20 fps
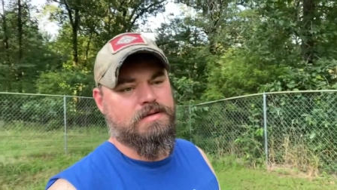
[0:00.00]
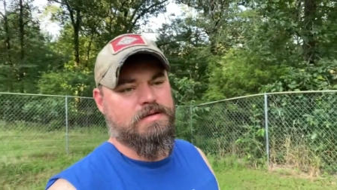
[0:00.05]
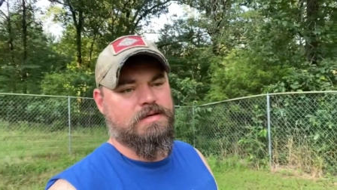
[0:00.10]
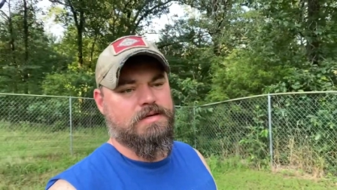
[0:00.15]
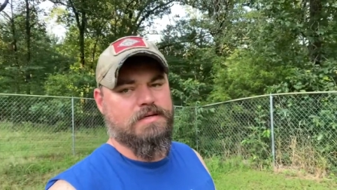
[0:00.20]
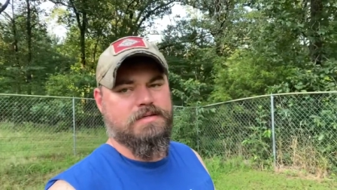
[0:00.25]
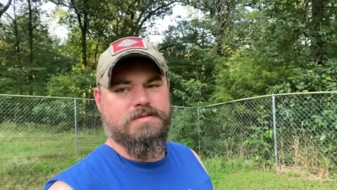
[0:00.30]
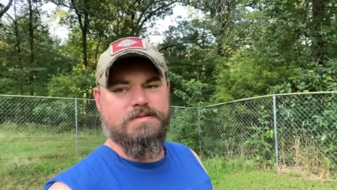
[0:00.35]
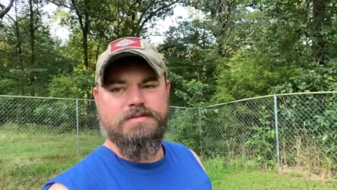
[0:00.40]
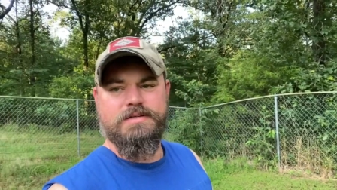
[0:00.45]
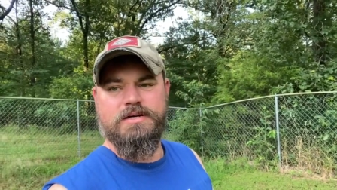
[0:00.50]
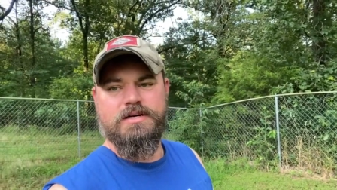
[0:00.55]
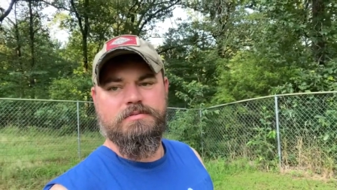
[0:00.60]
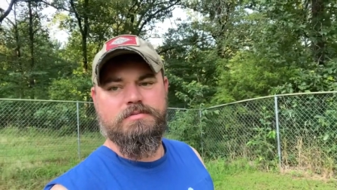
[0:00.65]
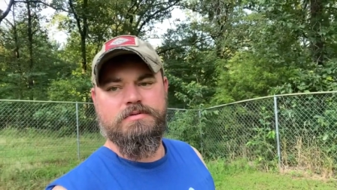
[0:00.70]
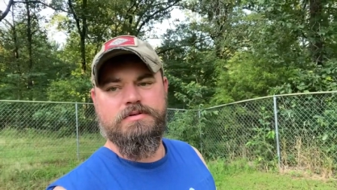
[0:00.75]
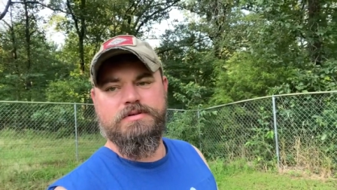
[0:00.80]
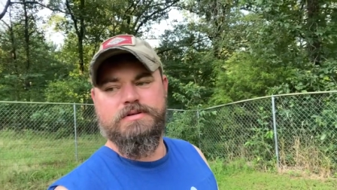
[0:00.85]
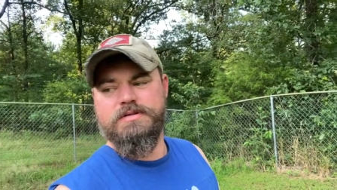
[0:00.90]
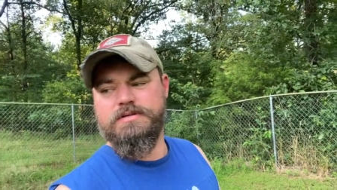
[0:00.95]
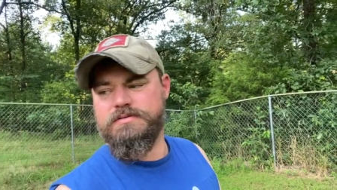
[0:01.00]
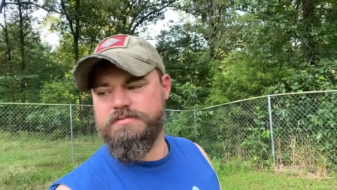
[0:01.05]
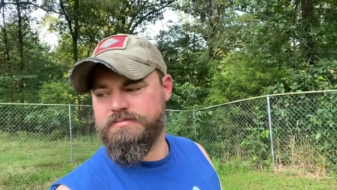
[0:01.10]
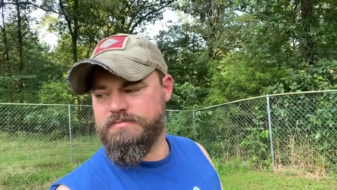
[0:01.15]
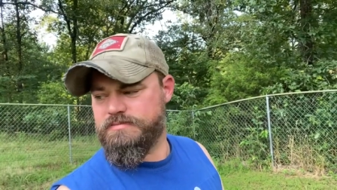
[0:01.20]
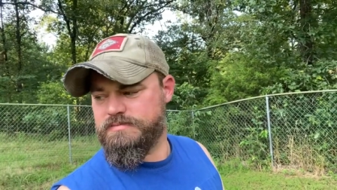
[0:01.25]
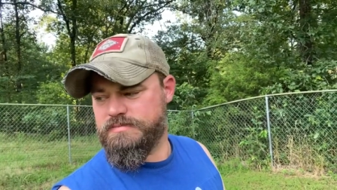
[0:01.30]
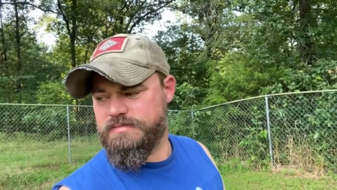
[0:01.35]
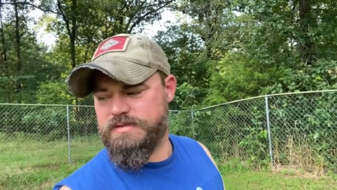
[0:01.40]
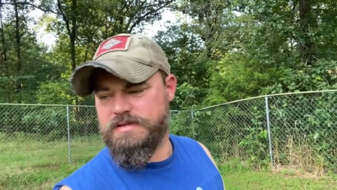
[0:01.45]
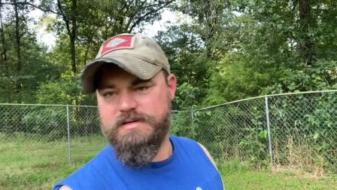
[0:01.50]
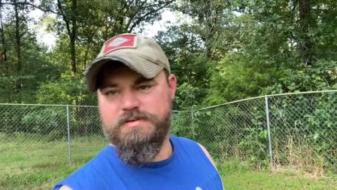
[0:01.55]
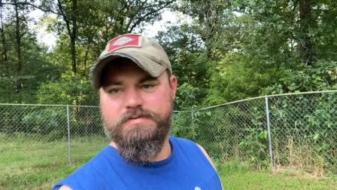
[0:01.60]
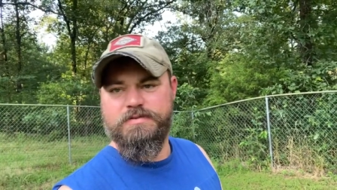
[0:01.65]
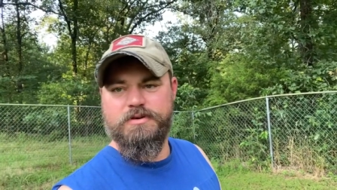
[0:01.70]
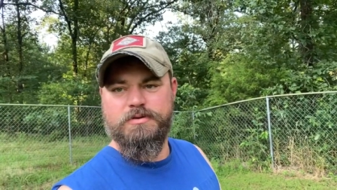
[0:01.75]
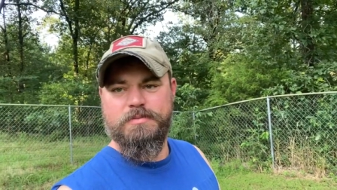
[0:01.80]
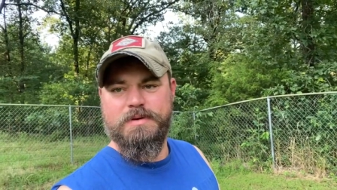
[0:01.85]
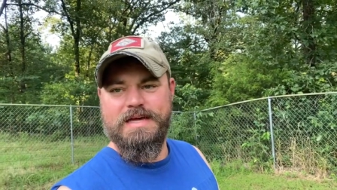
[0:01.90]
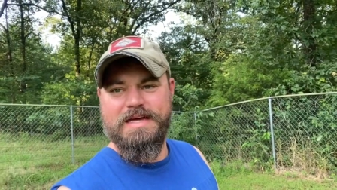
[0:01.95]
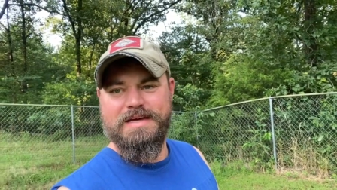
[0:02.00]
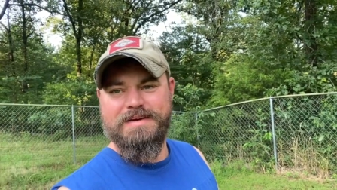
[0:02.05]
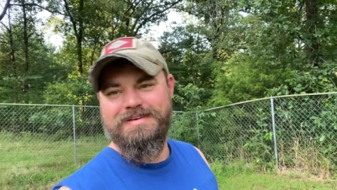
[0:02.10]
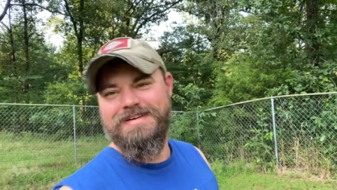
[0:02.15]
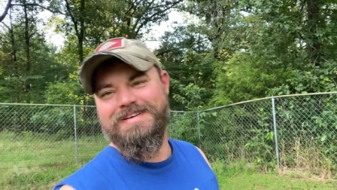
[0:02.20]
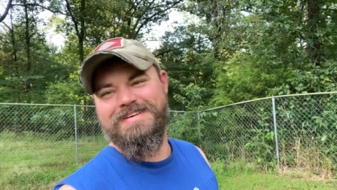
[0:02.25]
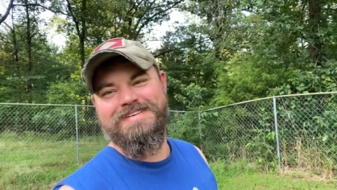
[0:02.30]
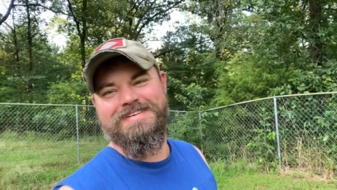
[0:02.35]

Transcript: It's terrible looking. I feel bad.